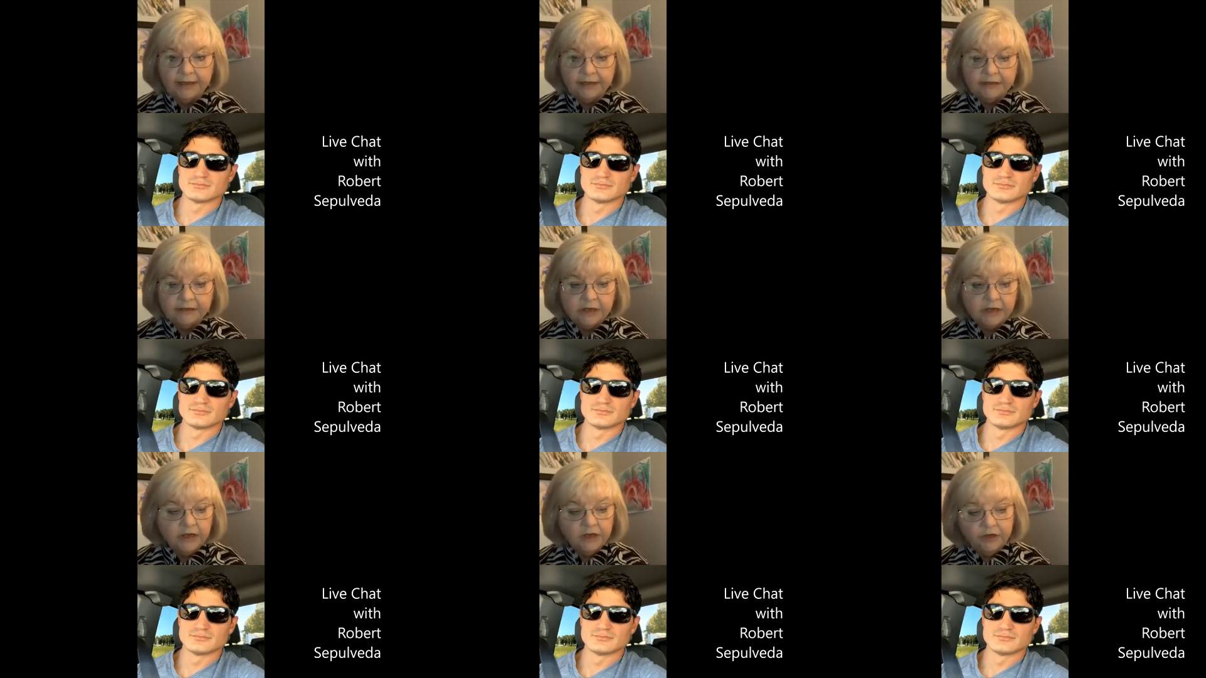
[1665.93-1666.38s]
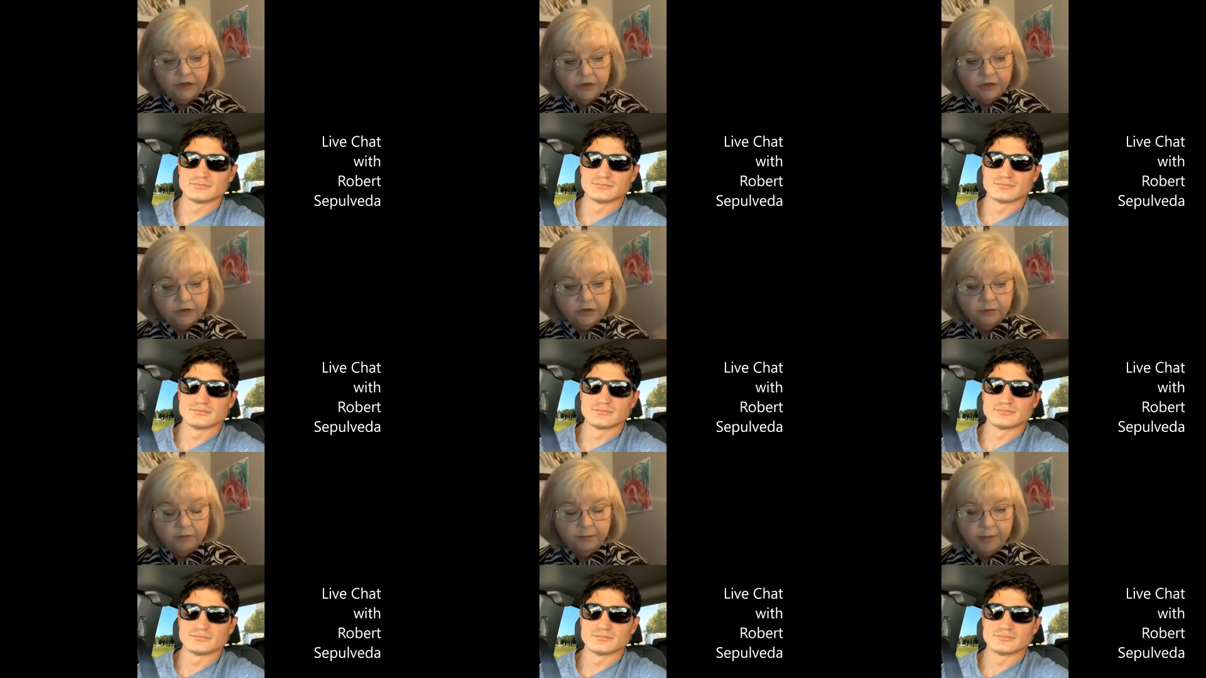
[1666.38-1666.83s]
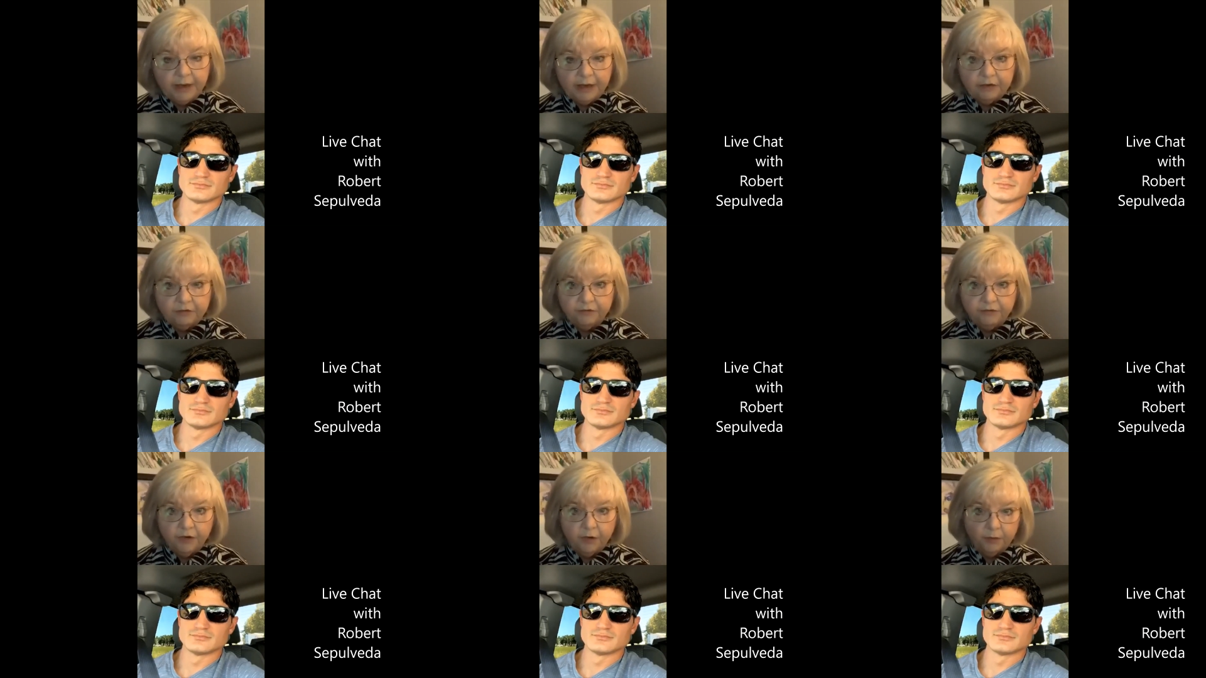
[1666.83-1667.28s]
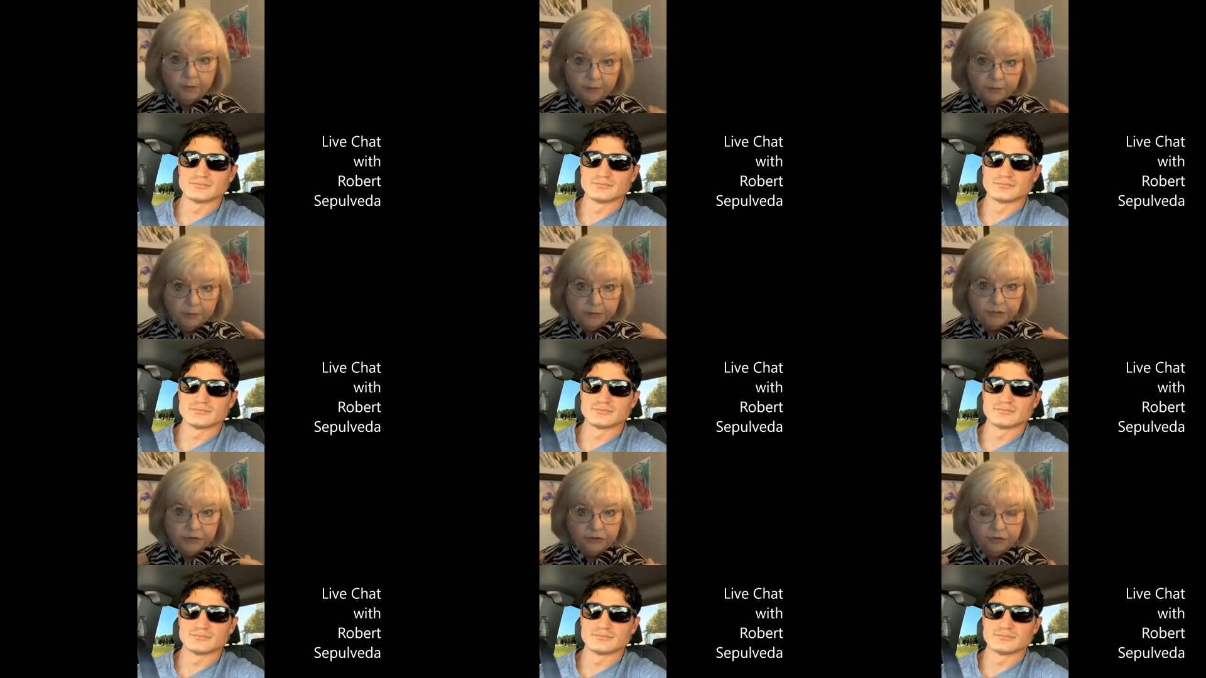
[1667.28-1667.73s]
Speaker 1: you come back from
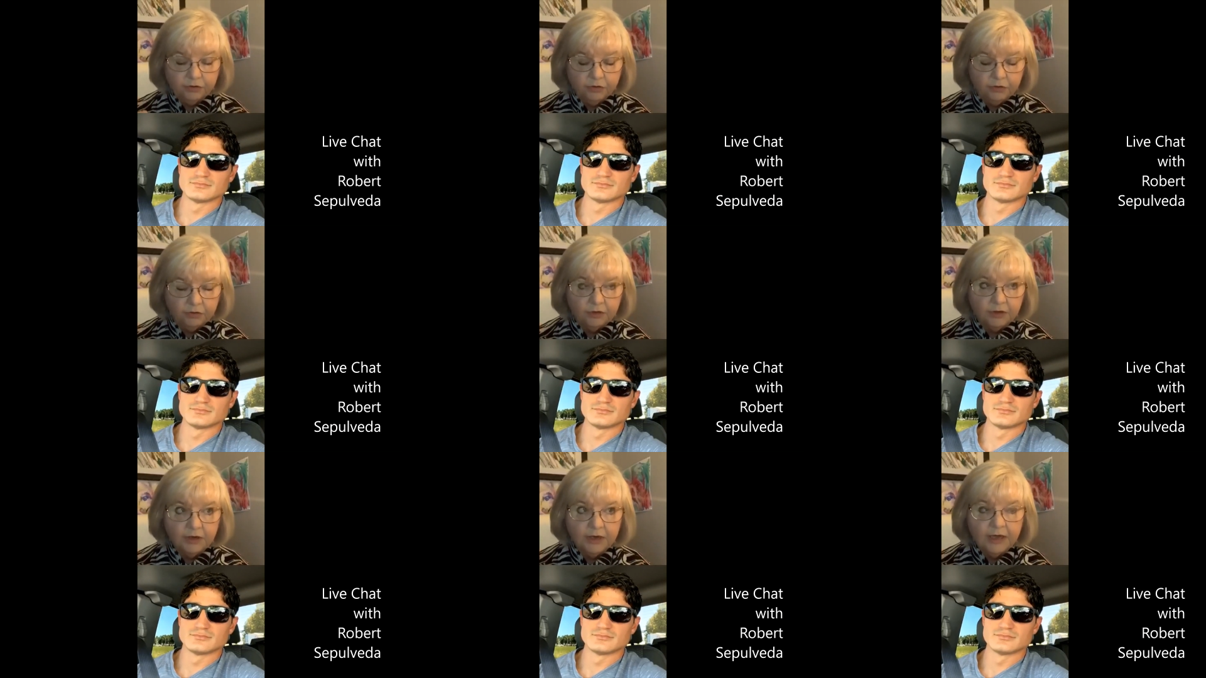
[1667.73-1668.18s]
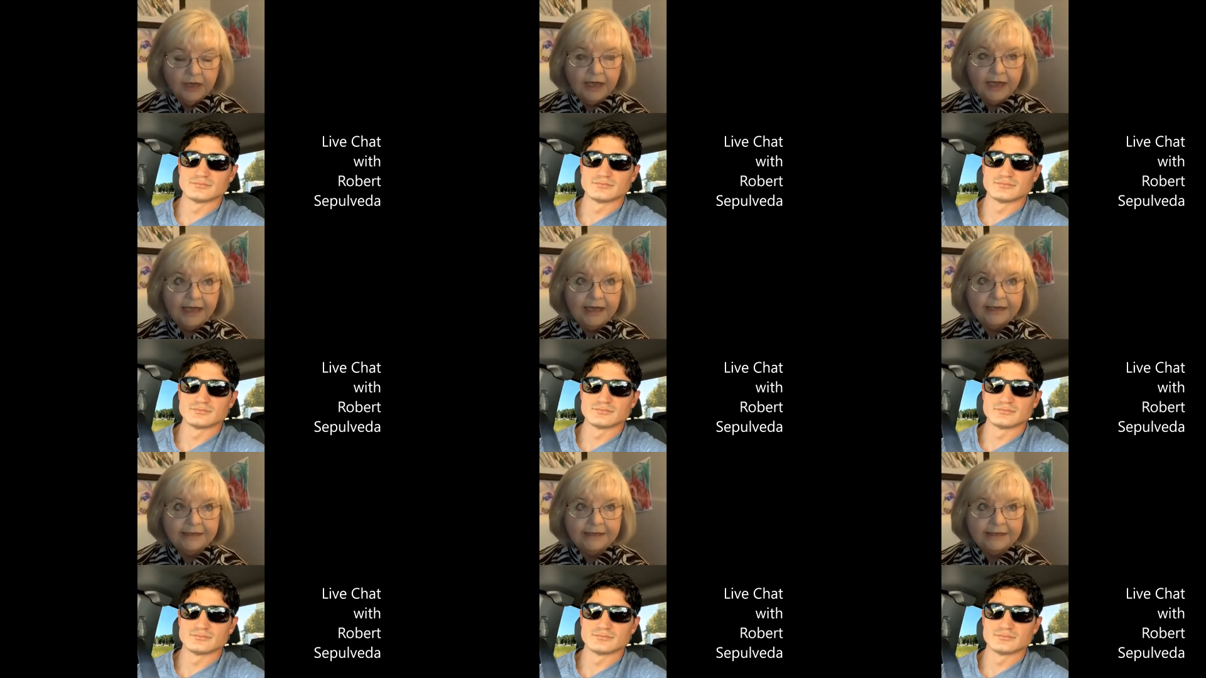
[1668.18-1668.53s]
patrol and